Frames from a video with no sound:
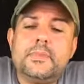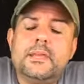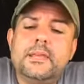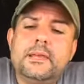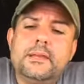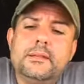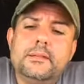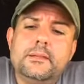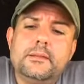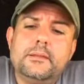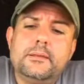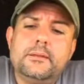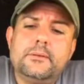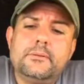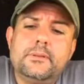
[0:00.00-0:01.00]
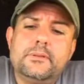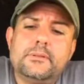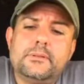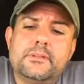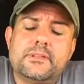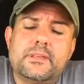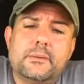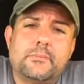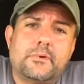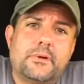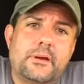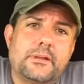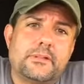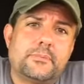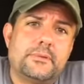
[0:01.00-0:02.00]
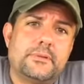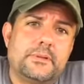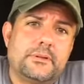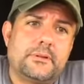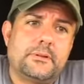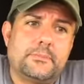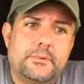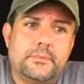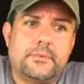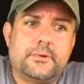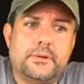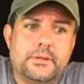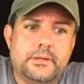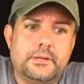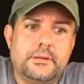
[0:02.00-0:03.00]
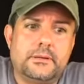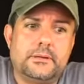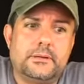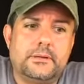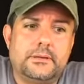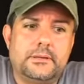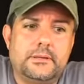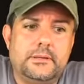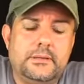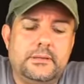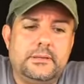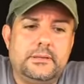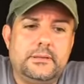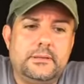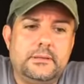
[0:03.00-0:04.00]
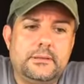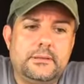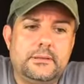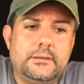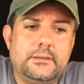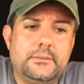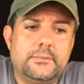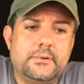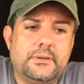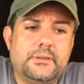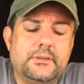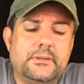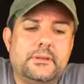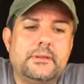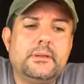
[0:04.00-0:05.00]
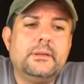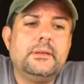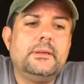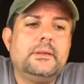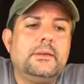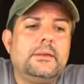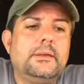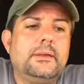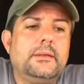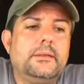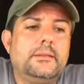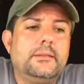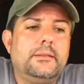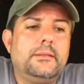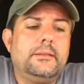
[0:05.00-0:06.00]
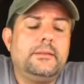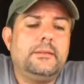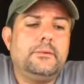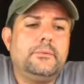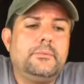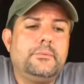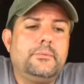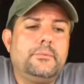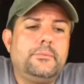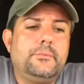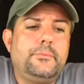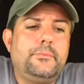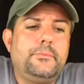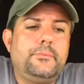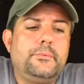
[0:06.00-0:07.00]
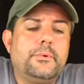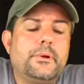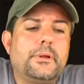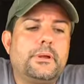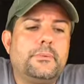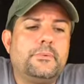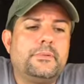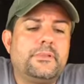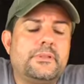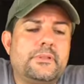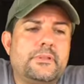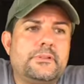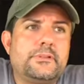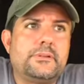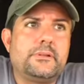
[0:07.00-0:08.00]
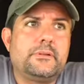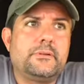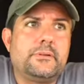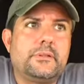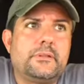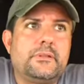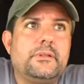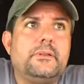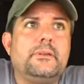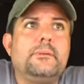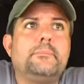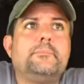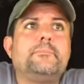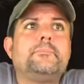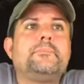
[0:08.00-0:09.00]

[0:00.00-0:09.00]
And, you know, these are the same craftsmen that are going to be working on the bracelet. And, you know, working with this engineering team,